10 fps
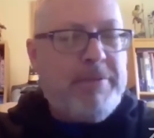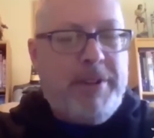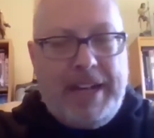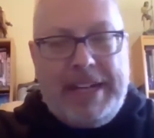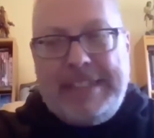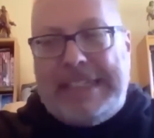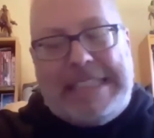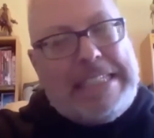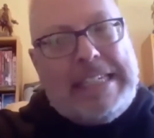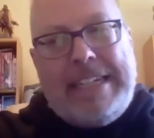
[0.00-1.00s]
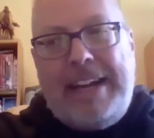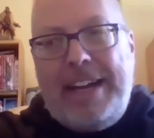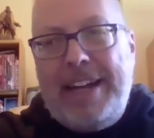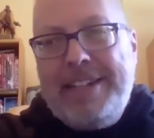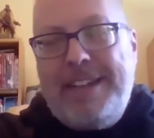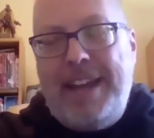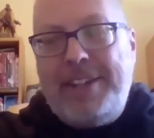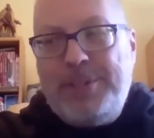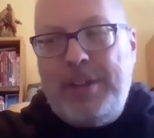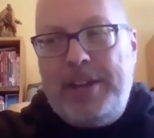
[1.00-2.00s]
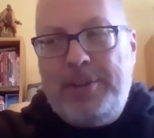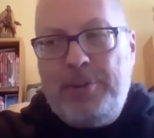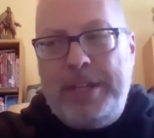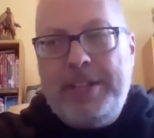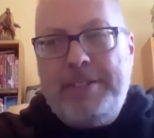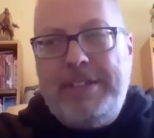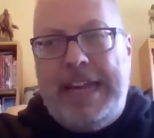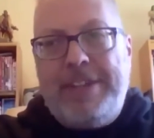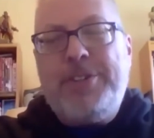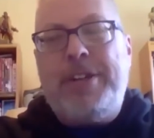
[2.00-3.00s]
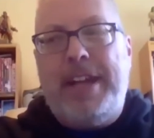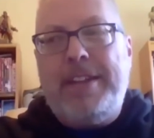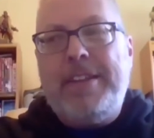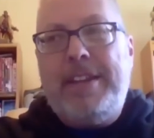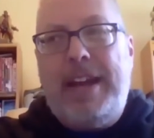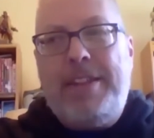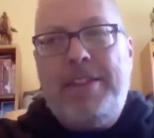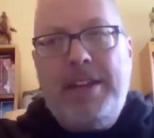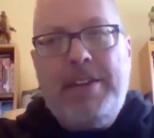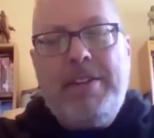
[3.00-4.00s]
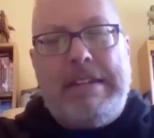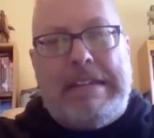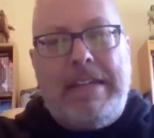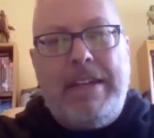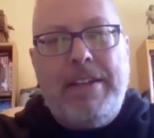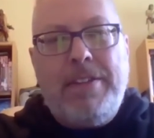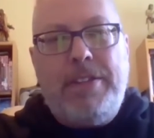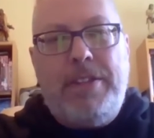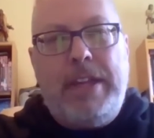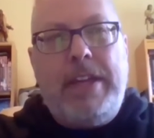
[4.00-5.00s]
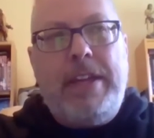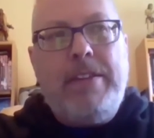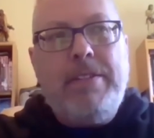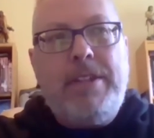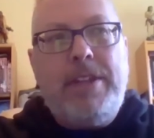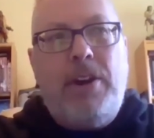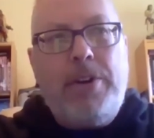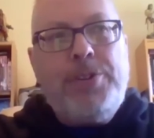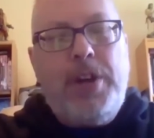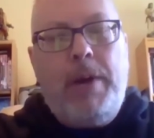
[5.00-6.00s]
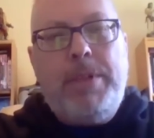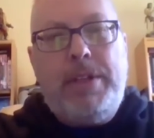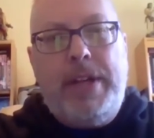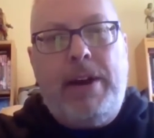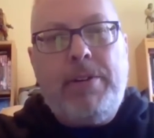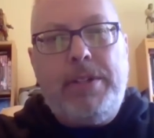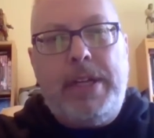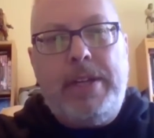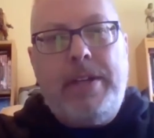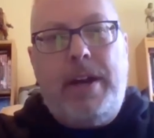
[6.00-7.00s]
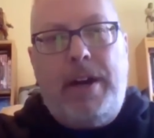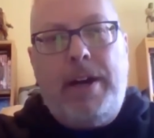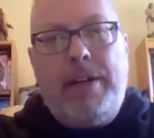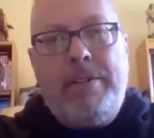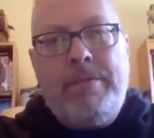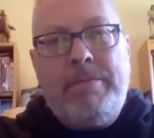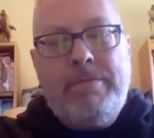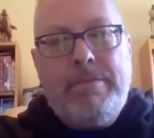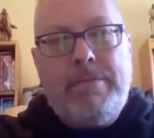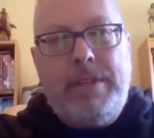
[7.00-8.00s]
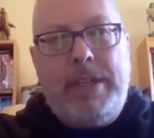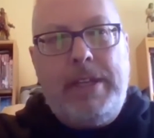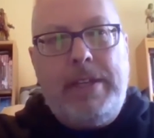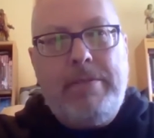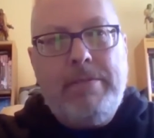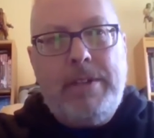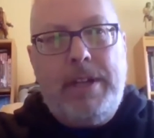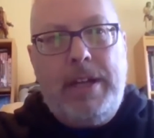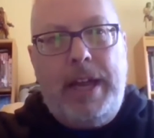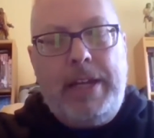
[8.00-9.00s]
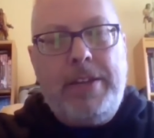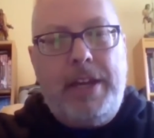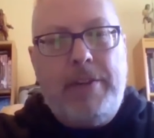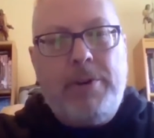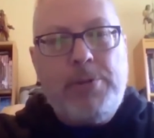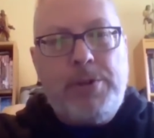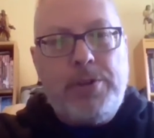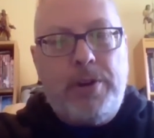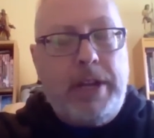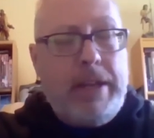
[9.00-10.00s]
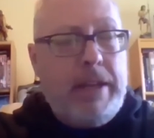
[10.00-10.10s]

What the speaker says: Well, I got to say, I tweeted yesterday that I think the art job that Darryl did on the 80th anniversary story